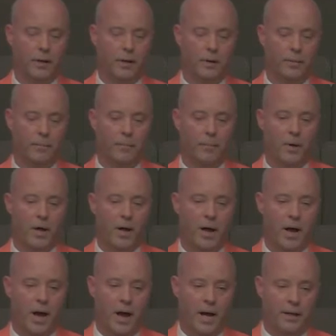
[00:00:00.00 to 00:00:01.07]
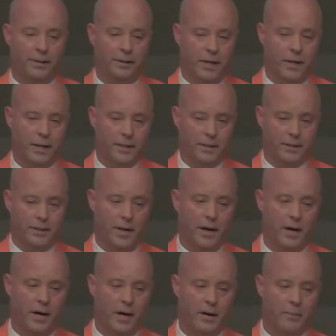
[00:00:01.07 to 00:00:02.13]
and the Bible commands that in the season you are
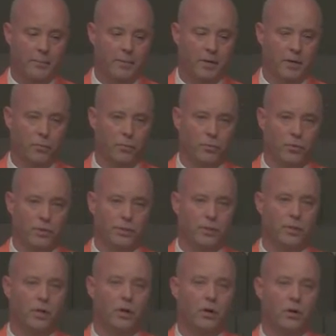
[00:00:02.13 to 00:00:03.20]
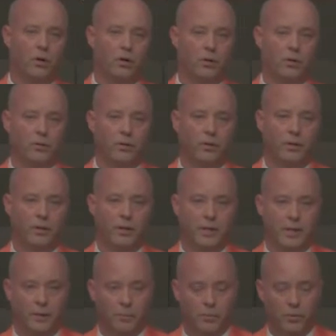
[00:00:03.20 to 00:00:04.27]
to do this um, every year,
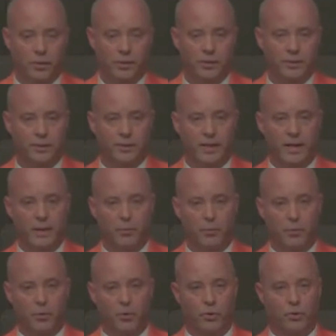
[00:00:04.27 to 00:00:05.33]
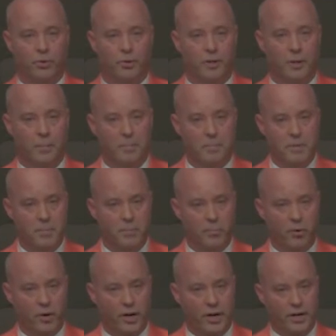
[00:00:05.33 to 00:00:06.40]
um, that they are to uh,
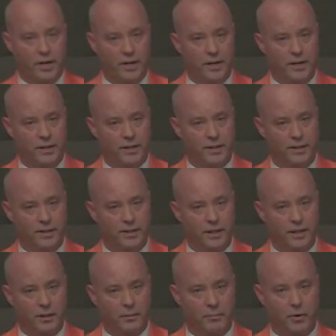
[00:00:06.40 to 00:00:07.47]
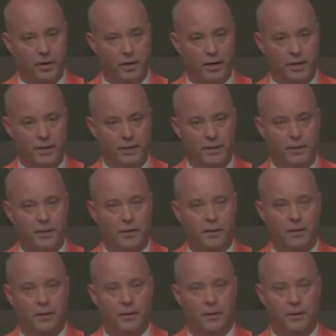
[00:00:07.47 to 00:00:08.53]
they're commemorating and, and they are
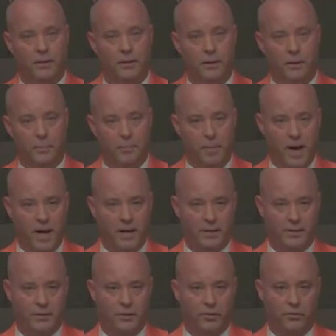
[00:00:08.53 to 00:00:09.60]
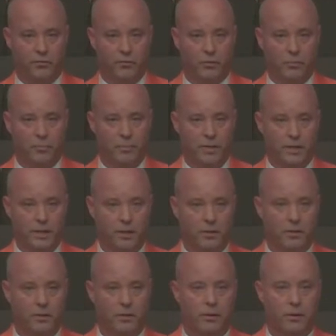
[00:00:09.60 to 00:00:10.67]
celebrating the release from
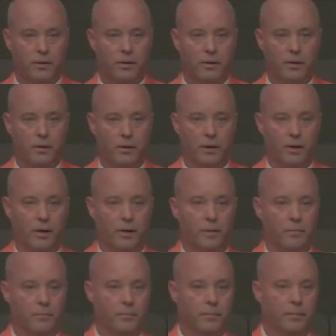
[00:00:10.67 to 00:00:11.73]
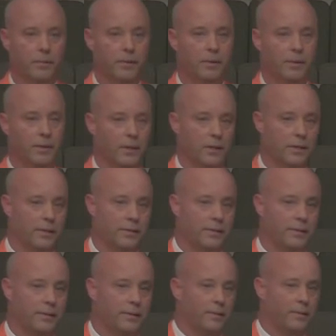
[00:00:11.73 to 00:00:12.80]
bondage of slavery from the
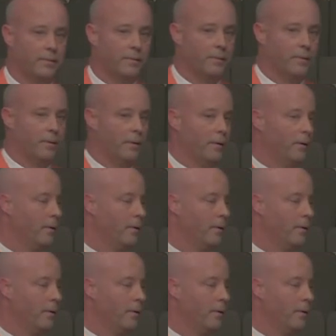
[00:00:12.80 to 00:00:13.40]
Egyptians. And it's